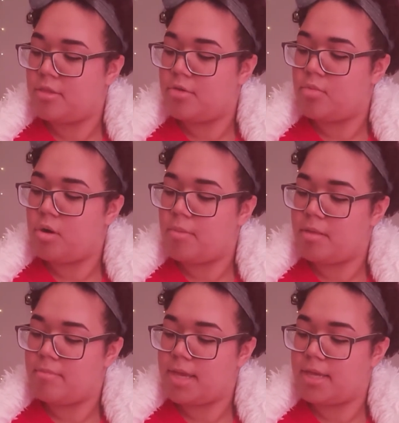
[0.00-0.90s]
the
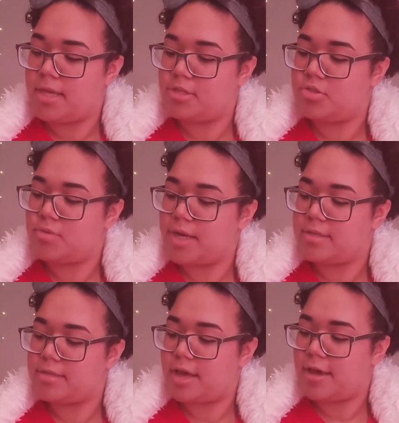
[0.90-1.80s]
woman made a
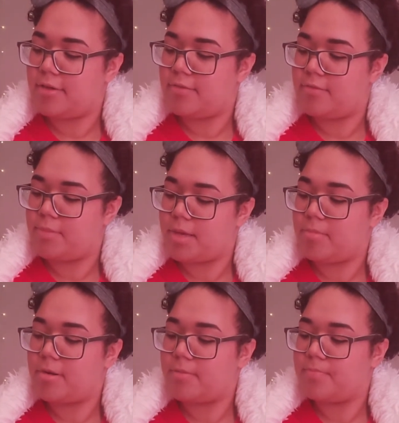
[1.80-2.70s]
dress out of
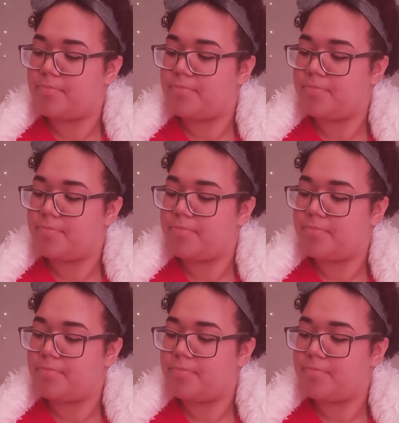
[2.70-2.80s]
paper.